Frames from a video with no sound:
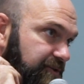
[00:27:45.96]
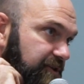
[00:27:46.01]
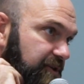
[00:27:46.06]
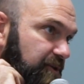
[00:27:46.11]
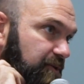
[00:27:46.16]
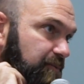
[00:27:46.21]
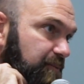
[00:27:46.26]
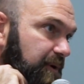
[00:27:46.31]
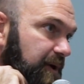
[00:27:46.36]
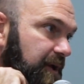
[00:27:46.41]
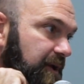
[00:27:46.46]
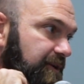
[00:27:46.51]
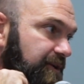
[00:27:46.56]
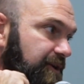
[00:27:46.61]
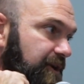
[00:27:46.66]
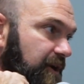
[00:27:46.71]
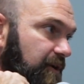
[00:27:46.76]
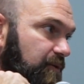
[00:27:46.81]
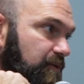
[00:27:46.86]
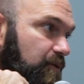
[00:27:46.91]
too. But
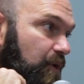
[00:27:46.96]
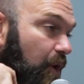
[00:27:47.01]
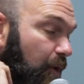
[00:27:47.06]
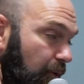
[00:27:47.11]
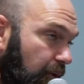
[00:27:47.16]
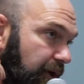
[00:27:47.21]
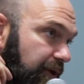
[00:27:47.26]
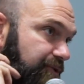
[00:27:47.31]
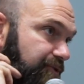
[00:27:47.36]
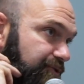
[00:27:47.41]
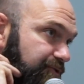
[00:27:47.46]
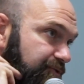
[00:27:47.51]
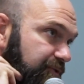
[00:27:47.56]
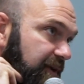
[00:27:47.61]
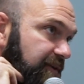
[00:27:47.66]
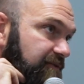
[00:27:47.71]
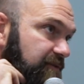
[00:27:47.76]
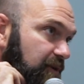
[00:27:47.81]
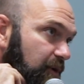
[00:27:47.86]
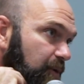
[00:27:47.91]
lower interest
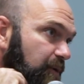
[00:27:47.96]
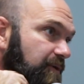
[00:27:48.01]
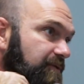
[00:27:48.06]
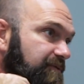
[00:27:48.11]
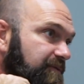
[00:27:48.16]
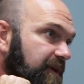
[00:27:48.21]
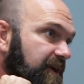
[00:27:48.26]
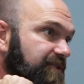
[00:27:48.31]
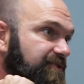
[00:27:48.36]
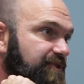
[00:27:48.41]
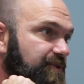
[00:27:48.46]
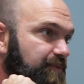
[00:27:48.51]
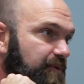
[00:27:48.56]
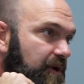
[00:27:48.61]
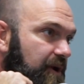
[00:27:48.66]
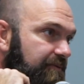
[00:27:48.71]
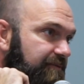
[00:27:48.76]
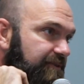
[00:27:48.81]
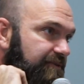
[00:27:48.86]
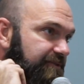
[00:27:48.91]
rates, lower inflation
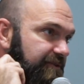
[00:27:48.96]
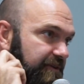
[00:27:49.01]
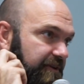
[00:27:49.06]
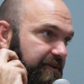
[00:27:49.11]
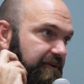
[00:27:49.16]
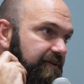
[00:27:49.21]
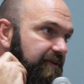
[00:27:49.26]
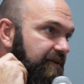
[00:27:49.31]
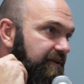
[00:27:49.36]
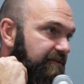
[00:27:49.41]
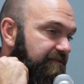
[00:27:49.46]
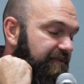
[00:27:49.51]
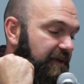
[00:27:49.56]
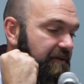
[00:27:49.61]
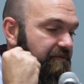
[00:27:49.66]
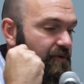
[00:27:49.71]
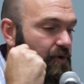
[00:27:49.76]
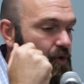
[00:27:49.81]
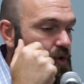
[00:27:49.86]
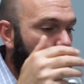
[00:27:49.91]
would obviously
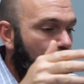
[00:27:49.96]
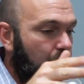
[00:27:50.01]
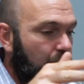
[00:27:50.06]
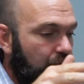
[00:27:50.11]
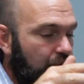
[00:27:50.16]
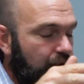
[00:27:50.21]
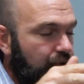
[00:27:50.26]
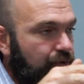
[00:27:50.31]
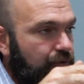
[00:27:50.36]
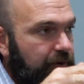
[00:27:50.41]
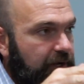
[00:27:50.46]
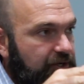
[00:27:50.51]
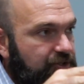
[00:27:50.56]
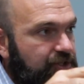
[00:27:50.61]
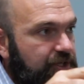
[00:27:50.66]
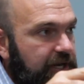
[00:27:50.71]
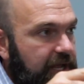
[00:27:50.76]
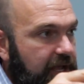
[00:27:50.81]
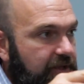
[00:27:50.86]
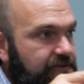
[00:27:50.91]
favor longer
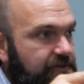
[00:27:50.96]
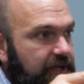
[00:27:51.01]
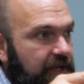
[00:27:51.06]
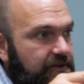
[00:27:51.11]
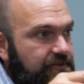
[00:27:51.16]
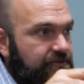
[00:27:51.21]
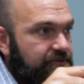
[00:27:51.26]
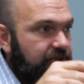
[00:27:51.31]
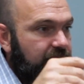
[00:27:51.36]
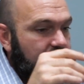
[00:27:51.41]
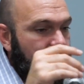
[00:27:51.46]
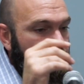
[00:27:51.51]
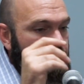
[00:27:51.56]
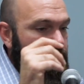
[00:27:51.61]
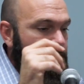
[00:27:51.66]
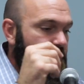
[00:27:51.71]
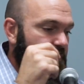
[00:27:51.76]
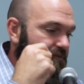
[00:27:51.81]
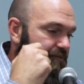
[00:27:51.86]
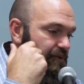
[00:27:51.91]
duration assets. So
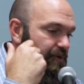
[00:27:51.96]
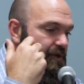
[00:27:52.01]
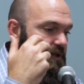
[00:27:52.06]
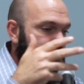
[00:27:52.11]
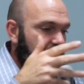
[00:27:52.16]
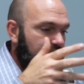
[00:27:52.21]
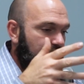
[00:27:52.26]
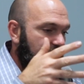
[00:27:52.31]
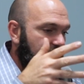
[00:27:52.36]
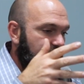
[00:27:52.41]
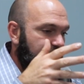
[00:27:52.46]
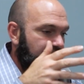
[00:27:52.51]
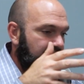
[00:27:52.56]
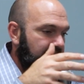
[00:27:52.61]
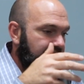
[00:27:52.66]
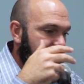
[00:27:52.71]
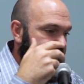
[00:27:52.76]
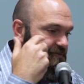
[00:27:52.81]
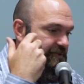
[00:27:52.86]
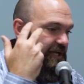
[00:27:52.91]
if you can kind of
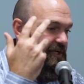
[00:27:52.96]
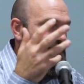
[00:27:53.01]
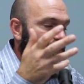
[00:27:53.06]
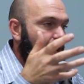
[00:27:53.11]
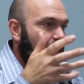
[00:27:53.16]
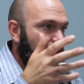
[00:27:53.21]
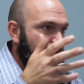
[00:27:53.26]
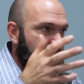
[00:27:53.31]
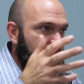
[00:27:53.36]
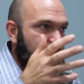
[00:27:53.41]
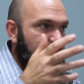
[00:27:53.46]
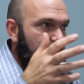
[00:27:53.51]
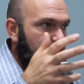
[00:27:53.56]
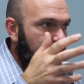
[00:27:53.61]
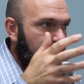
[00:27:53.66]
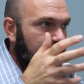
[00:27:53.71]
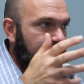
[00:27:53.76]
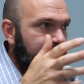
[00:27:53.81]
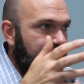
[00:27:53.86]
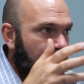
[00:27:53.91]
think of technology
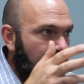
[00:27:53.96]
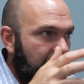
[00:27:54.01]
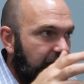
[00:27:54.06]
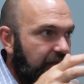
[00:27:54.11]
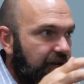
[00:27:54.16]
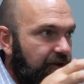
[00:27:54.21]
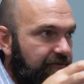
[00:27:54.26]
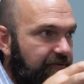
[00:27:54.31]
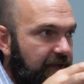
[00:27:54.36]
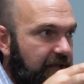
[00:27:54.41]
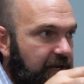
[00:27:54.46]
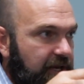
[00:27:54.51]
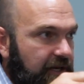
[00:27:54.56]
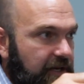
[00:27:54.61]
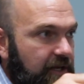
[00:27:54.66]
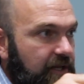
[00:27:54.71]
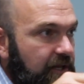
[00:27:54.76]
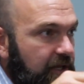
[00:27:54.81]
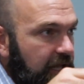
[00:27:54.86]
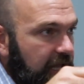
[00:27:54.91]
companies that are
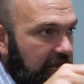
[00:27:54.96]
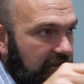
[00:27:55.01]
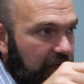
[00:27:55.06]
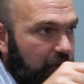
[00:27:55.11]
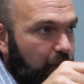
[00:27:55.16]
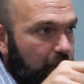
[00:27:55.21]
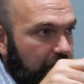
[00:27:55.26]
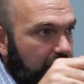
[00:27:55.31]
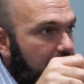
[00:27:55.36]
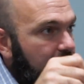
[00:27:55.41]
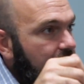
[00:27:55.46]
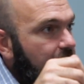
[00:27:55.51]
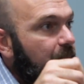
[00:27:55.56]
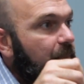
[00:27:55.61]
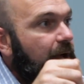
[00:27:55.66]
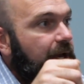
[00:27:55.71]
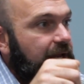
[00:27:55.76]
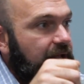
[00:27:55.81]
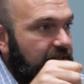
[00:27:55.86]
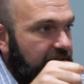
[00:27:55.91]
innovating and going to make
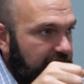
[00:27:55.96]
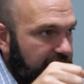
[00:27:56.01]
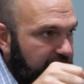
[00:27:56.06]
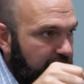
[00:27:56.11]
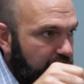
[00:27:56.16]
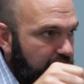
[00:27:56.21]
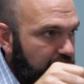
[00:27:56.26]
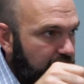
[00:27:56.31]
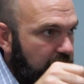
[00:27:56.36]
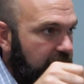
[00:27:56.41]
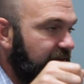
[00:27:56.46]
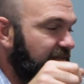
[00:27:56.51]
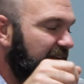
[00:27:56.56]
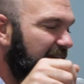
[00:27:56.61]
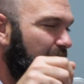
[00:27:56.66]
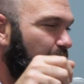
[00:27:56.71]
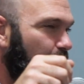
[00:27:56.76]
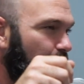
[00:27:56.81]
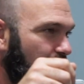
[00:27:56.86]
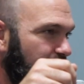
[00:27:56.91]
money in the future, it's
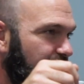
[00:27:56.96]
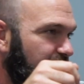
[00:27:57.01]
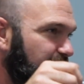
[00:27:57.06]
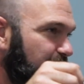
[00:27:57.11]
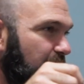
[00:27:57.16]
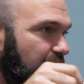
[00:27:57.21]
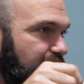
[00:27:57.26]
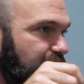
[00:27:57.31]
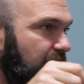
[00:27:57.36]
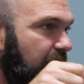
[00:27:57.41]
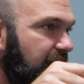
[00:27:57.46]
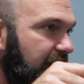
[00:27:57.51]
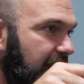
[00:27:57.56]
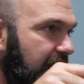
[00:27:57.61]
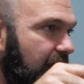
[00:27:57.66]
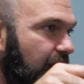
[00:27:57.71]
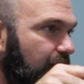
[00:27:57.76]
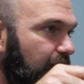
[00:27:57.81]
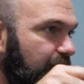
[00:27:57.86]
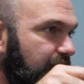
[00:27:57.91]
not worth as much right
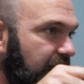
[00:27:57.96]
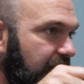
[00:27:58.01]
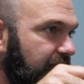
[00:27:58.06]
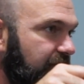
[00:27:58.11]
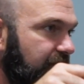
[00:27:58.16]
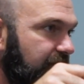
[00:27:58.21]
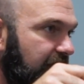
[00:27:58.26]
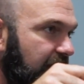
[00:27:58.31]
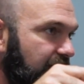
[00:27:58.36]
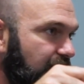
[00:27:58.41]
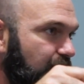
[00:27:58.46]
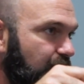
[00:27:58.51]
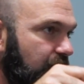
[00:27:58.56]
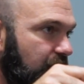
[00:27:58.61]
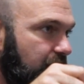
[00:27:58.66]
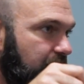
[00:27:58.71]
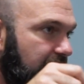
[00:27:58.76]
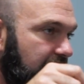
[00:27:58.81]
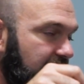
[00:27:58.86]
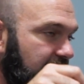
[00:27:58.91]
now, given that you
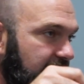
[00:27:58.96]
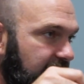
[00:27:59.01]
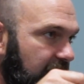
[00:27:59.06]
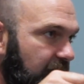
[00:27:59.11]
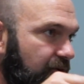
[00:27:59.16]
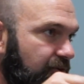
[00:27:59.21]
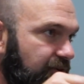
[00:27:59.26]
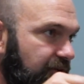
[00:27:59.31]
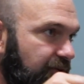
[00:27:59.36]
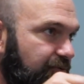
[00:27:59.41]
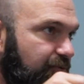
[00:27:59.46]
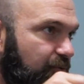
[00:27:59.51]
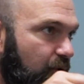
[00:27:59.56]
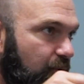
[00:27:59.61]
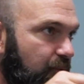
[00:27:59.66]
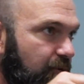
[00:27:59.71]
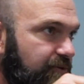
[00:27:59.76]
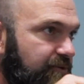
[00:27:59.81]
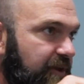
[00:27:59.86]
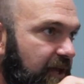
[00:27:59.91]
can make a guaranteed
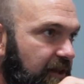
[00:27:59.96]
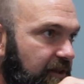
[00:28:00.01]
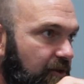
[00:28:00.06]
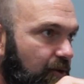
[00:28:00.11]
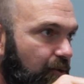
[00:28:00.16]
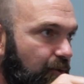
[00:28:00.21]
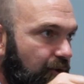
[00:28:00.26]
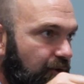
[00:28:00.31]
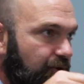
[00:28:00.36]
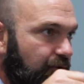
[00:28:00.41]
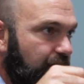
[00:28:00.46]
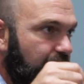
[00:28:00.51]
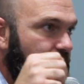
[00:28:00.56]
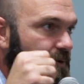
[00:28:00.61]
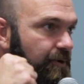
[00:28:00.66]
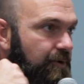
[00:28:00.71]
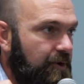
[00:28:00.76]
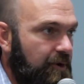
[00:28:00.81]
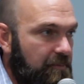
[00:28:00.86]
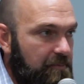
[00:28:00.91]
4% loaning your
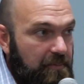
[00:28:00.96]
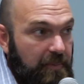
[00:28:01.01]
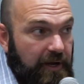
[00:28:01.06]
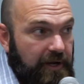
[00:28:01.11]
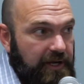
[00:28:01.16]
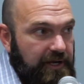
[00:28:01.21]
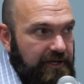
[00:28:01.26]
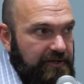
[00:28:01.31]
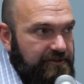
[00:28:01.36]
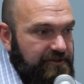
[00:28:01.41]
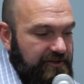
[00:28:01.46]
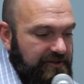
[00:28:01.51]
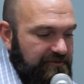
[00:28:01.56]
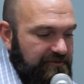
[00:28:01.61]
money to